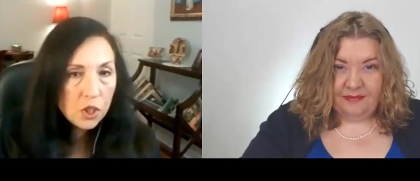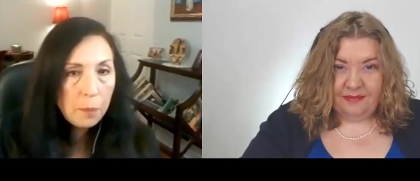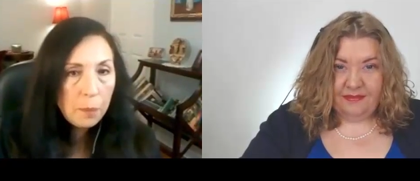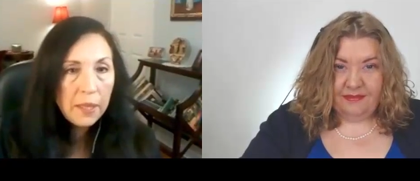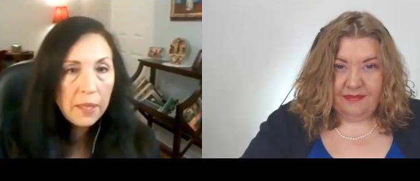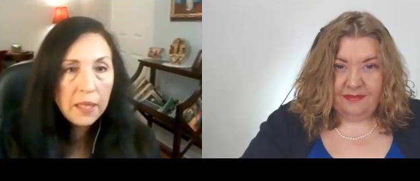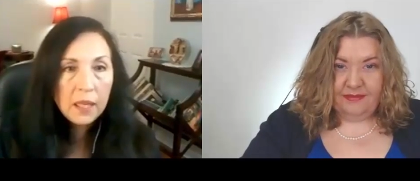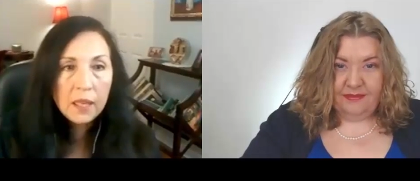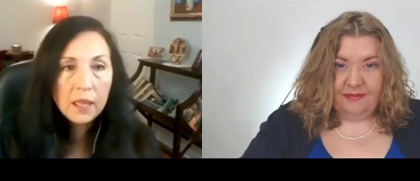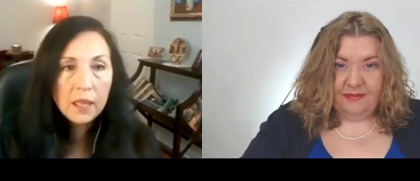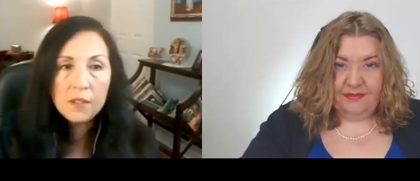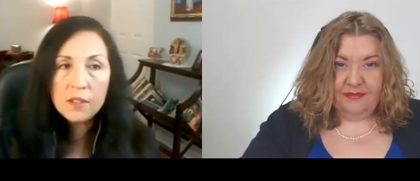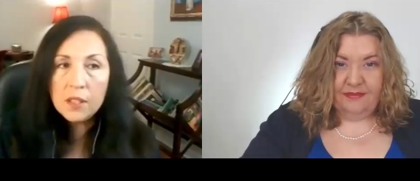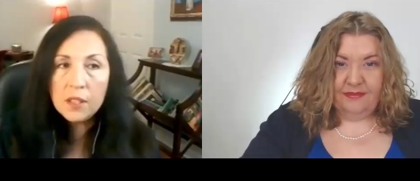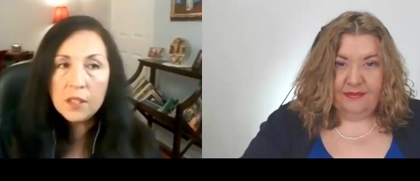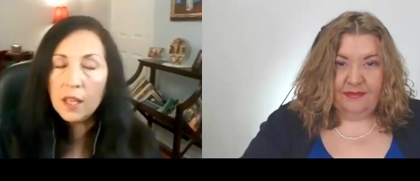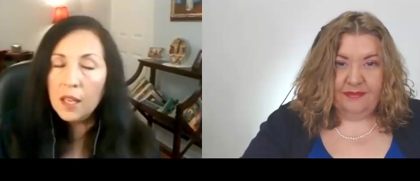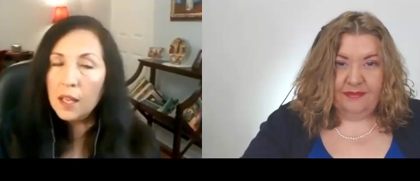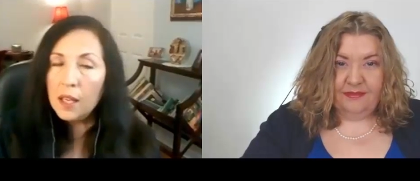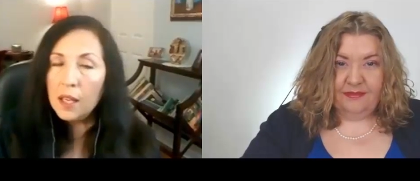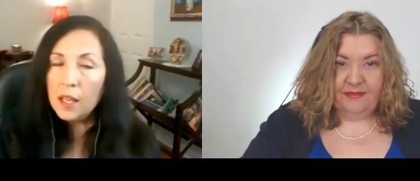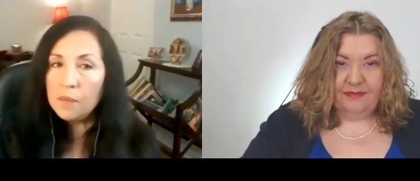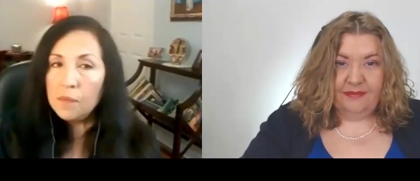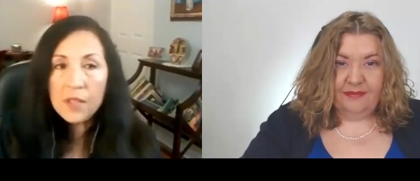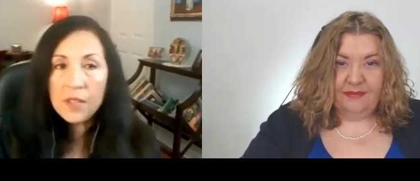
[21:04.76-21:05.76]
Speaker 1: because
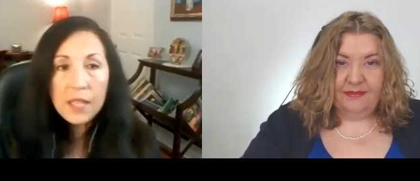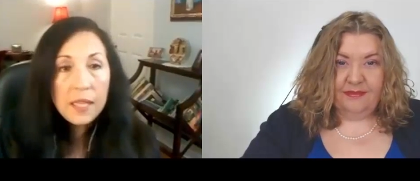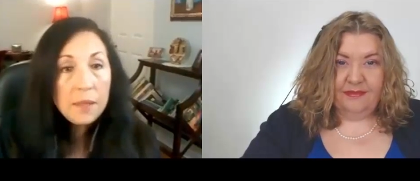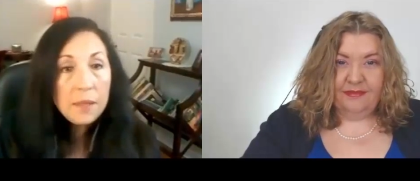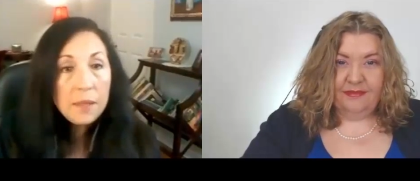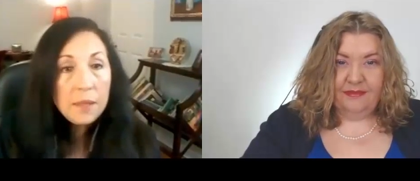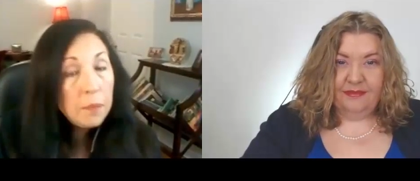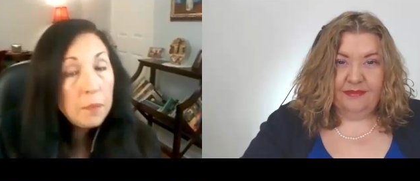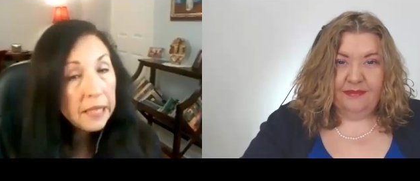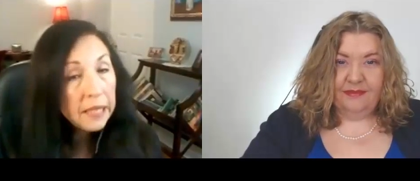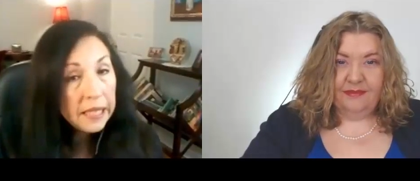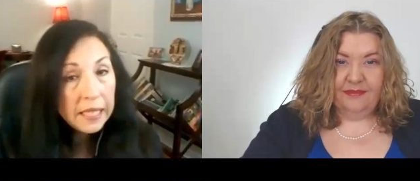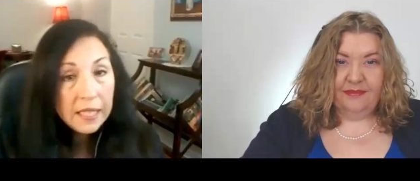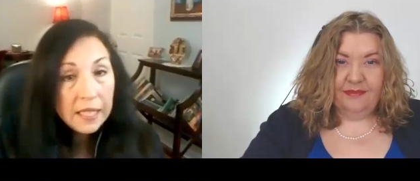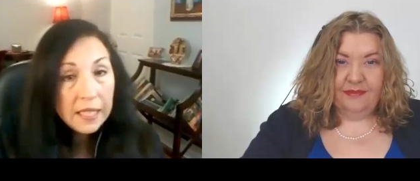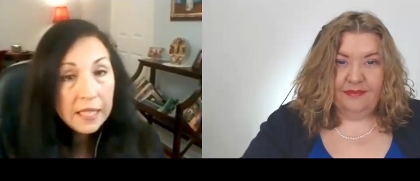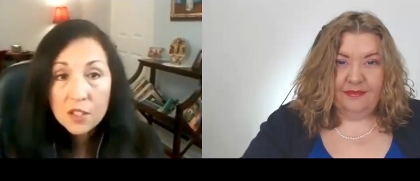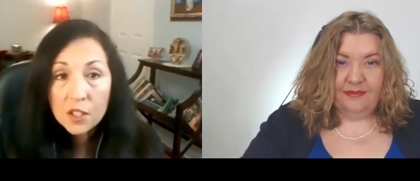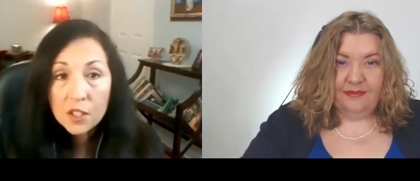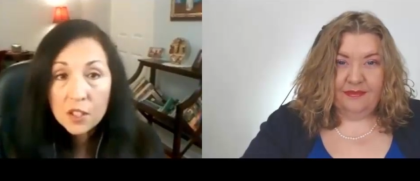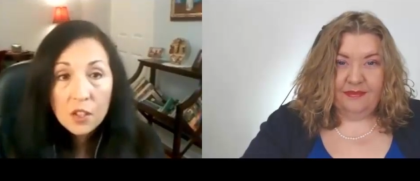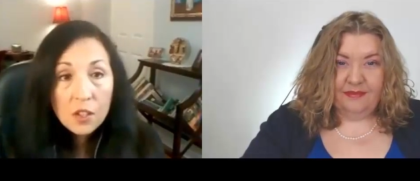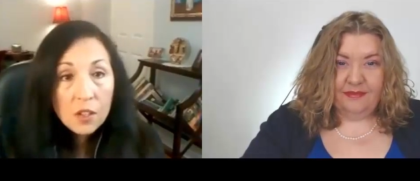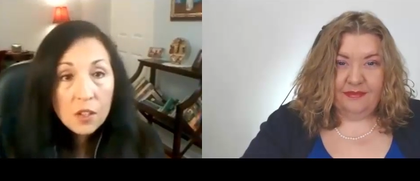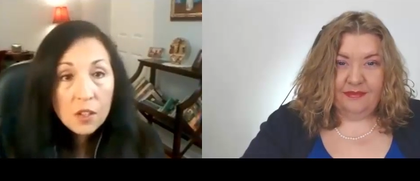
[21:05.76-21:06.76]
it, it
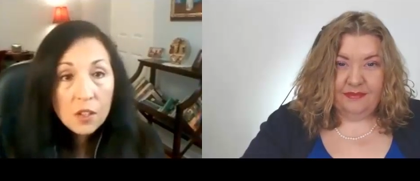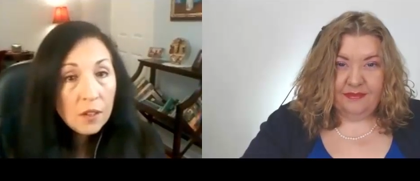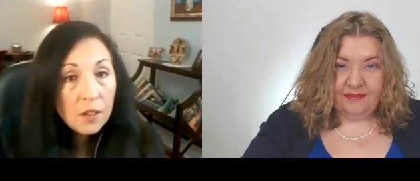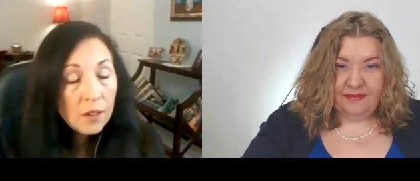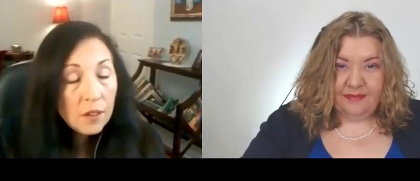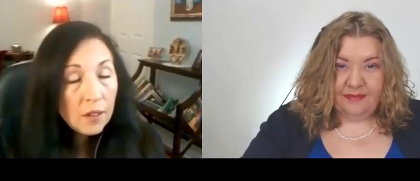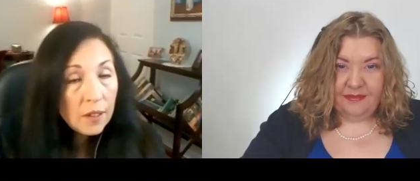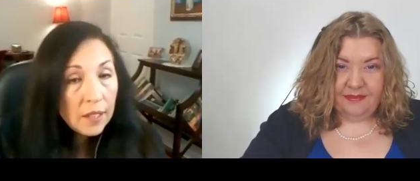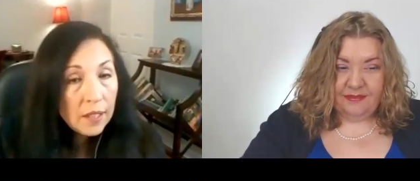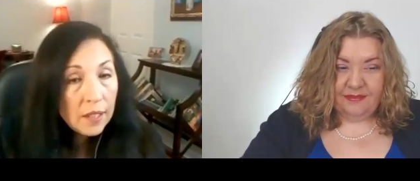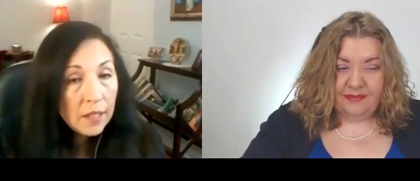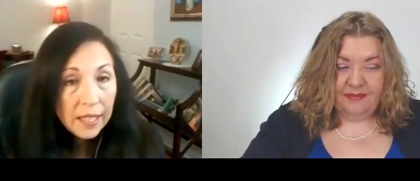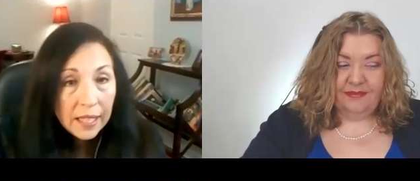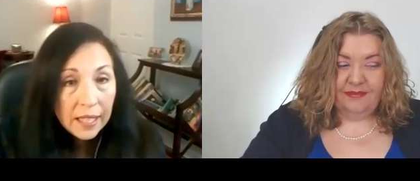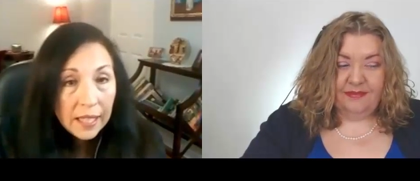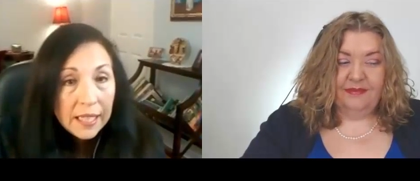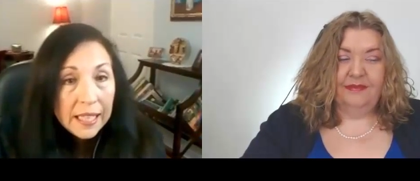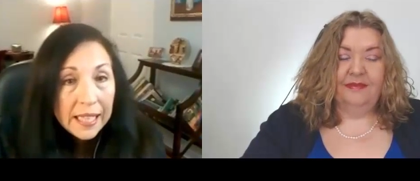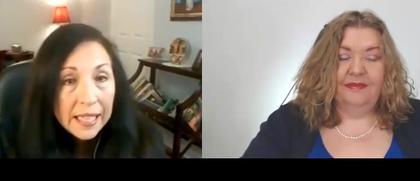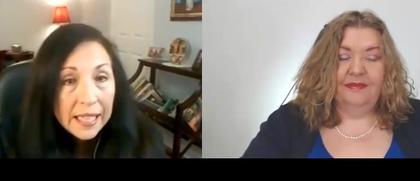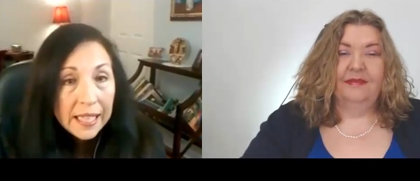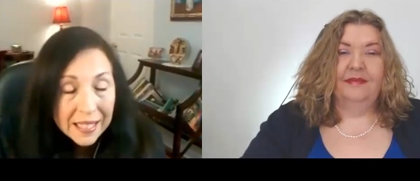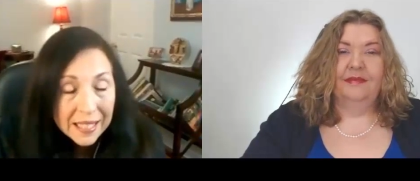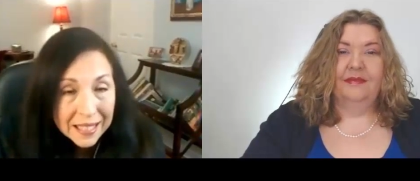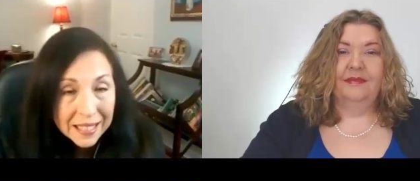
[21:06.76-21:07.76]
isn't it
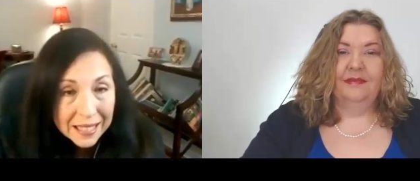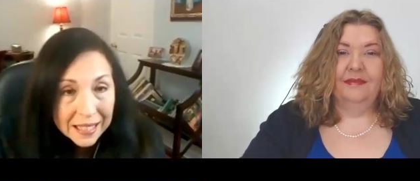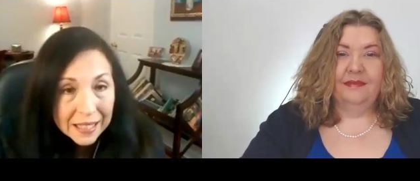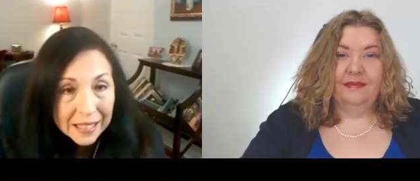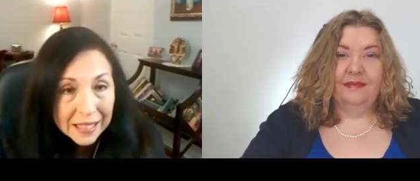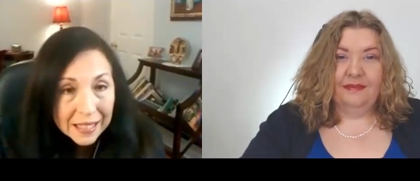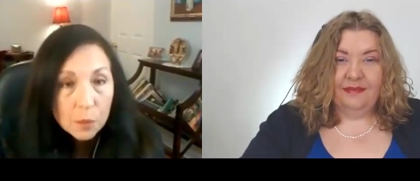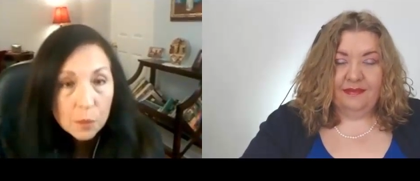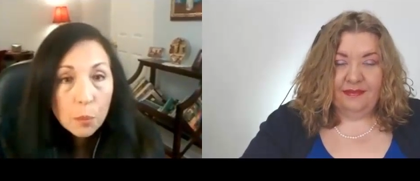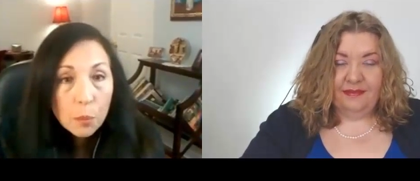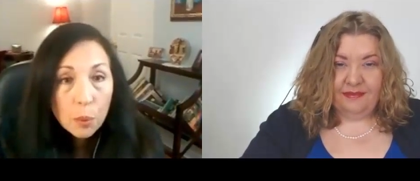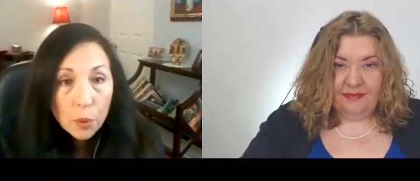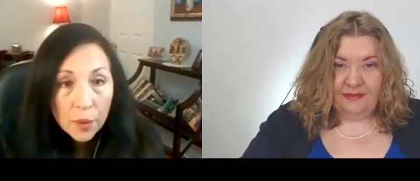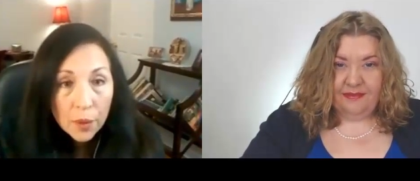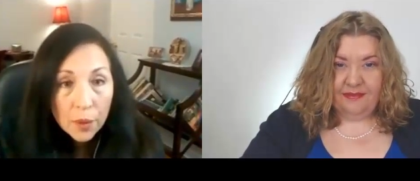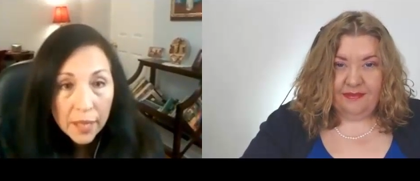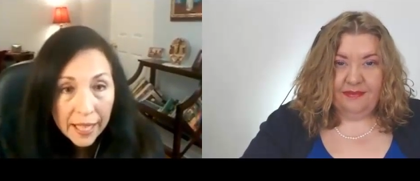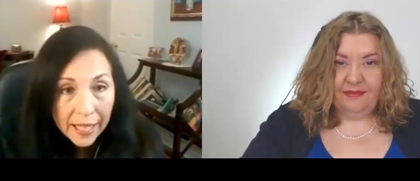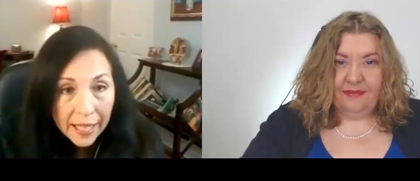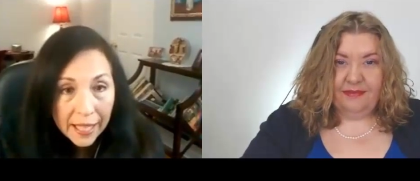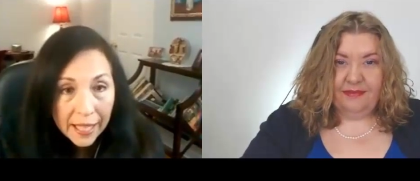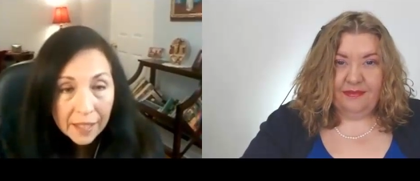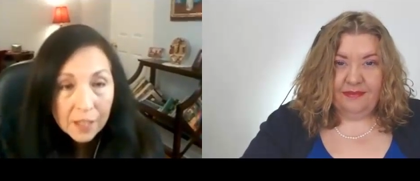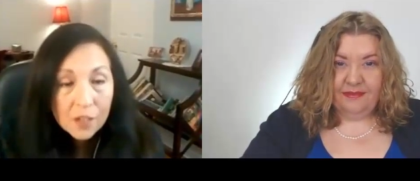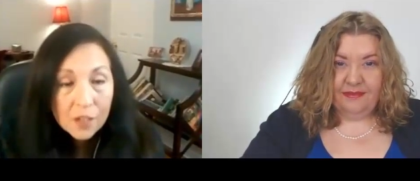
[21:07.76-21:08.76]
isn't
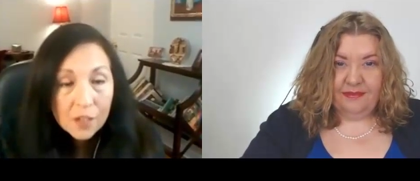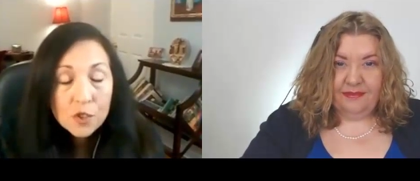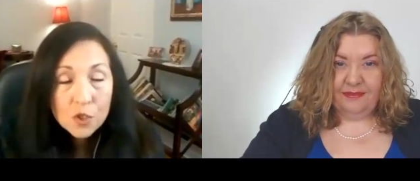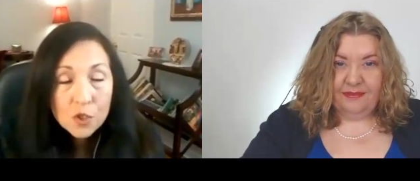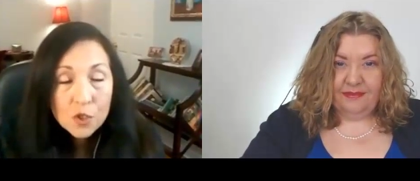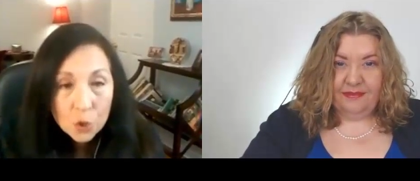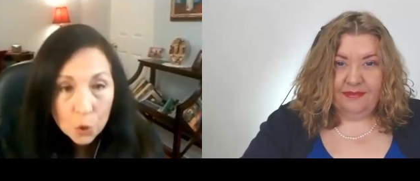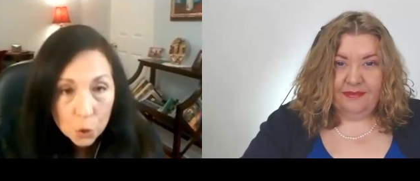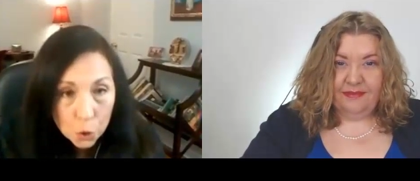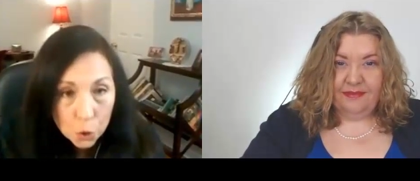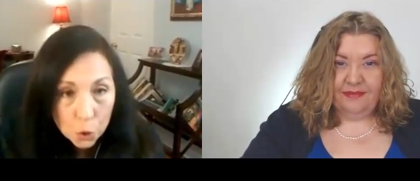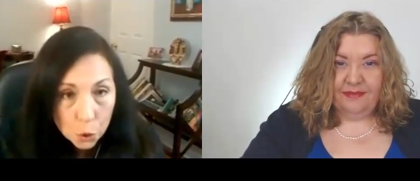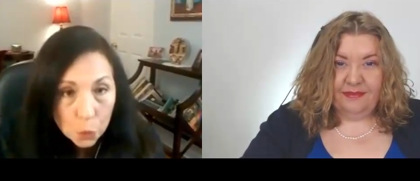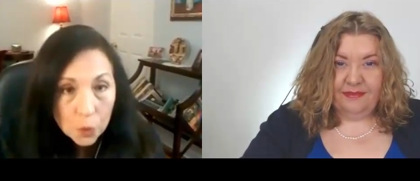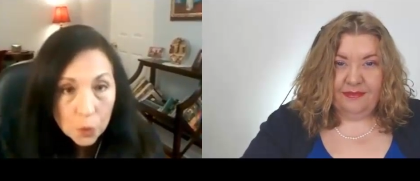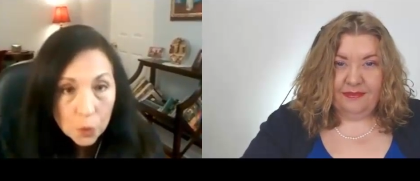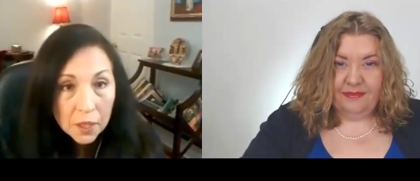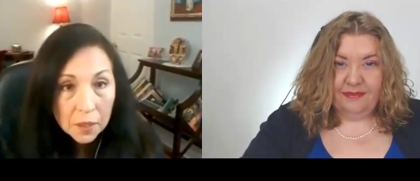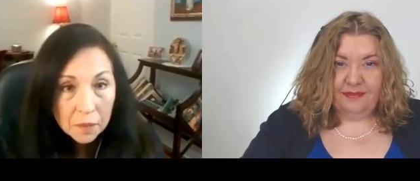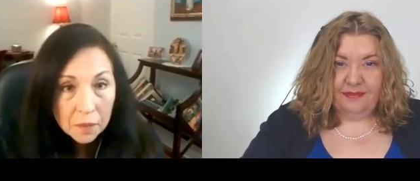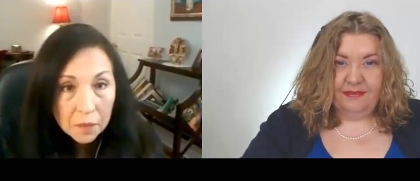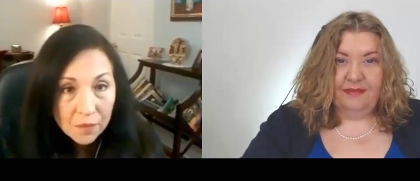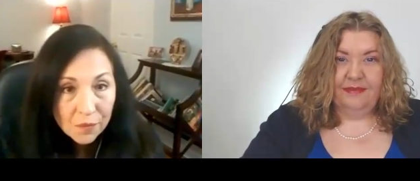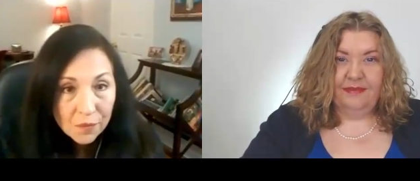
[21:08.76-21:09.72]
brain surgery.